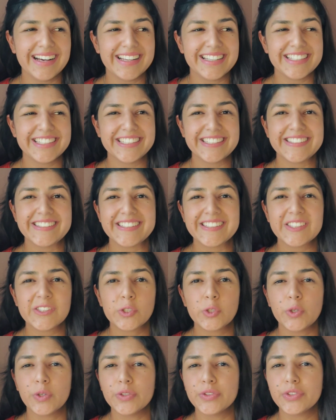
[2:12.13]
Jesus
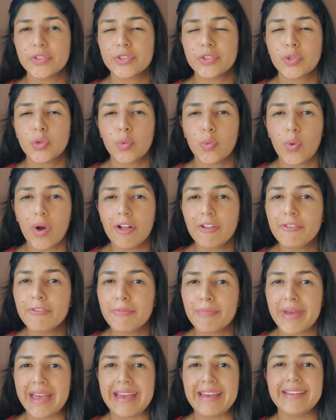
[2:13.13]
told 12
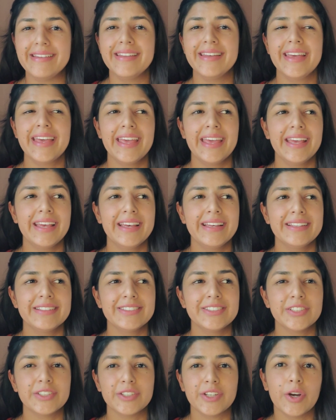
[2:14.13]
men
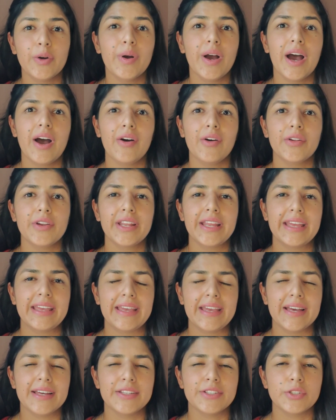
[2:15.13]
to go out
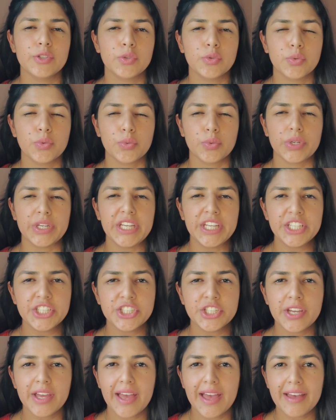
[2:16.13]
and
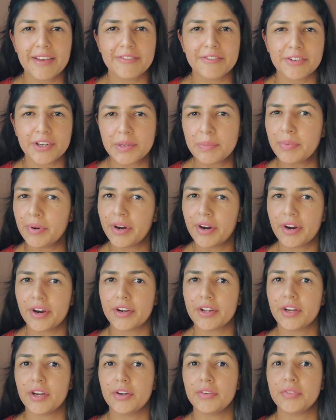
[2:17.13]
reach every
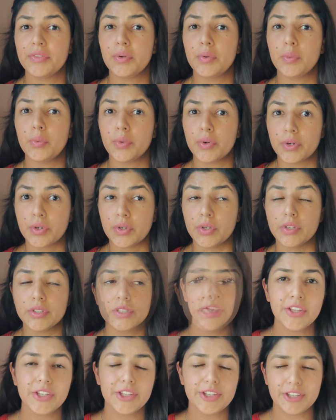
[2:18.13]
part of the world.
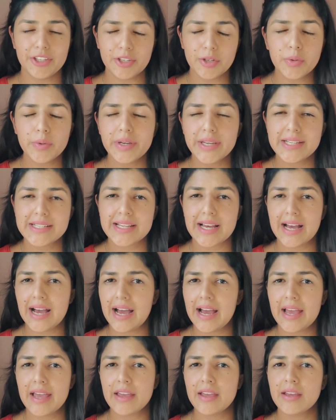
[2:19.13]
You and
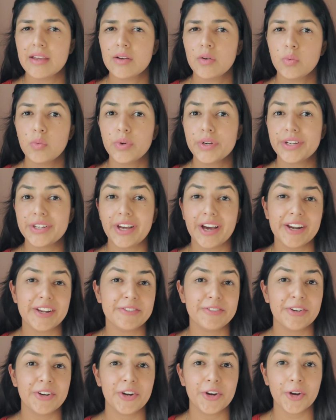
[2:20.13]
I would not
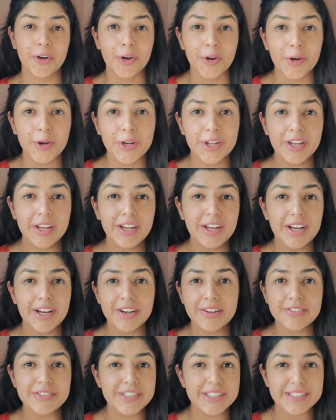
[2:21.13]
have heard
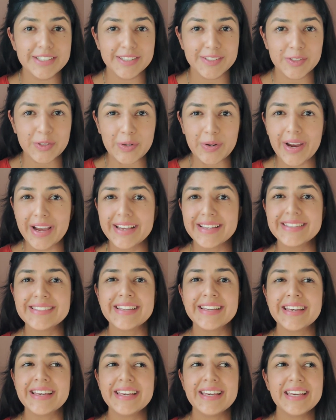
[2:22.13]
of Jesus Christ
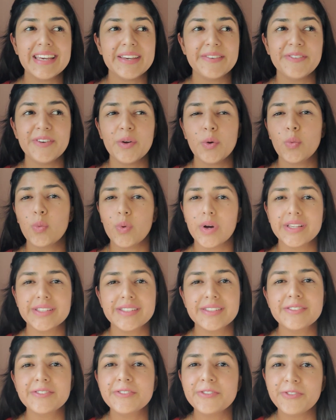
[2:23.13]
if it
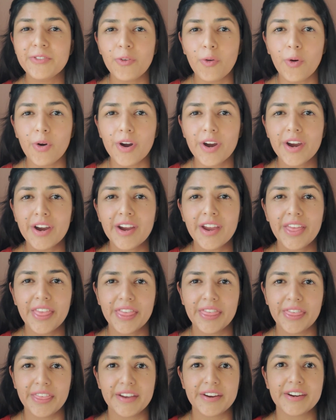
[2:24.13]
wasn't for
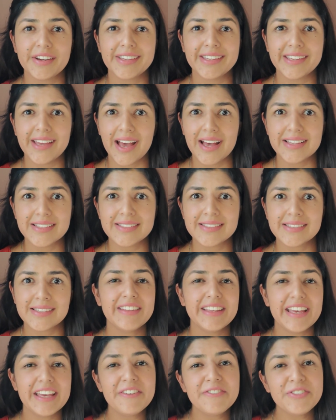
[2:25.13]
their yes.
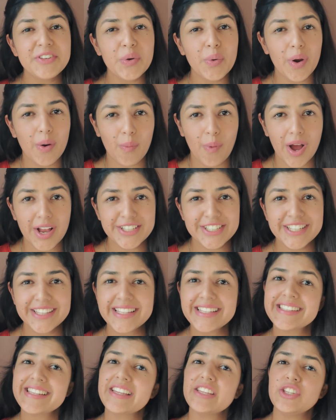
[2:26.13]
If you are watching
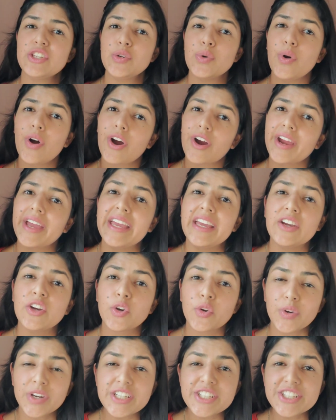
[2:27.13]
this and you are a
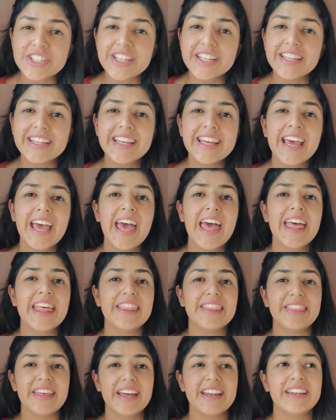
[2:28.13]
Christian,
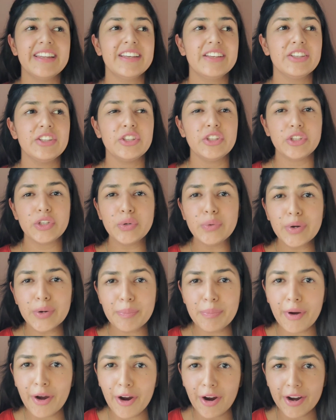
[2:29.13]
then you are
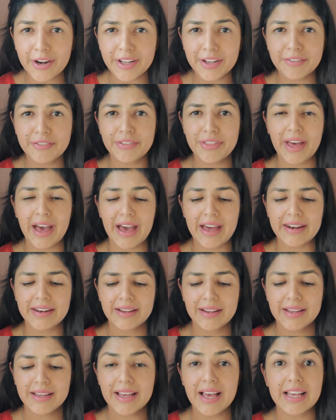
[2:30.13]
part of that
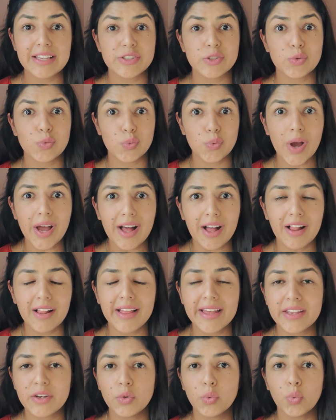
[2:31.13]
as
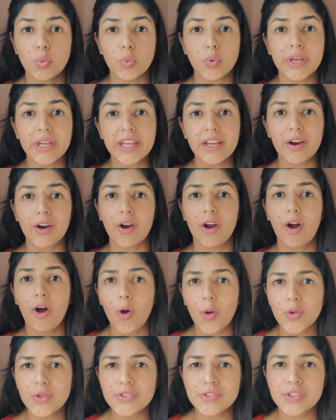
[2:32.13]
well. And we are
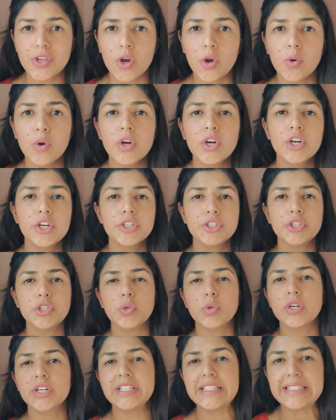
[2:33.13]
also
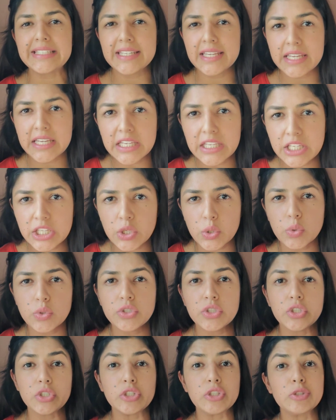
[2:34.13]
to continue
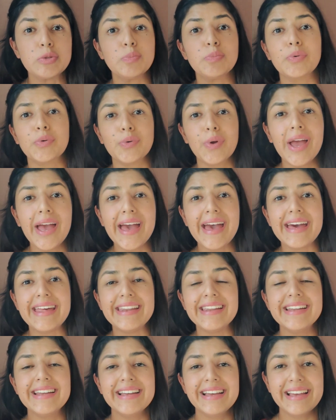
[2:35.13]
to
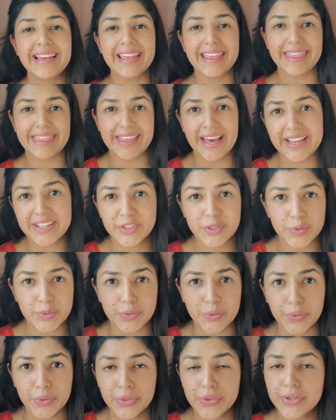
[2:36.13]
spread that
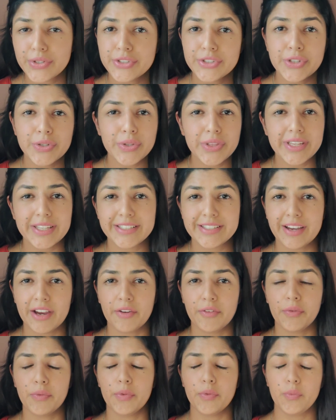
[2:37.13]
truth to the
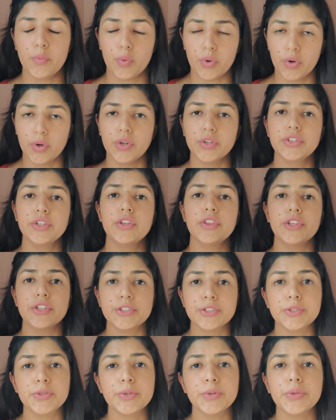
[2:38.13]
entire world, the
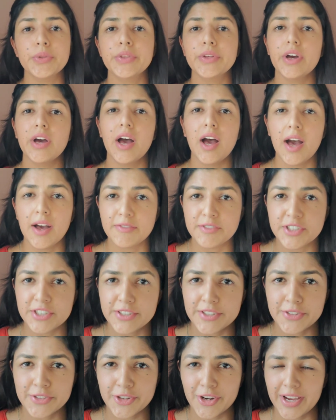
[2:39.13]
truth of
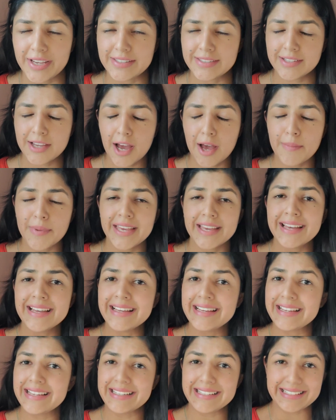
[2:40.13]
Jesus Christ coming,
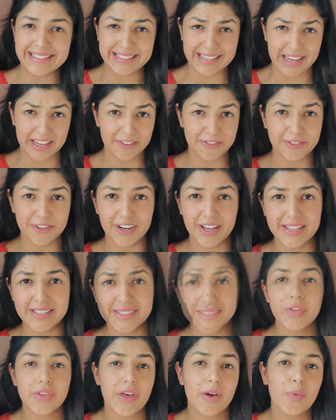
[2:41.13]
dying for
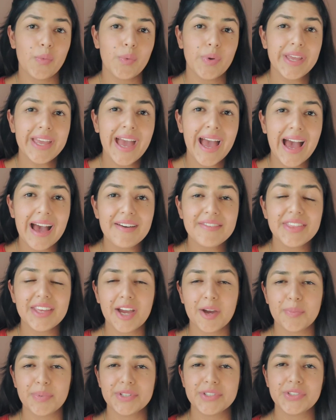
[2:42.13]
us so that we have the
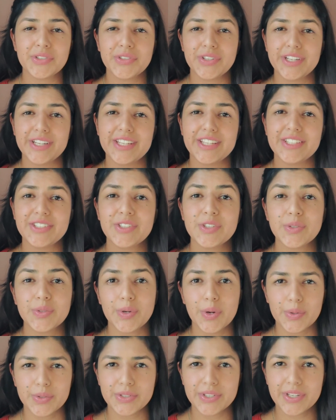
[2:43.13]
opportunity to go to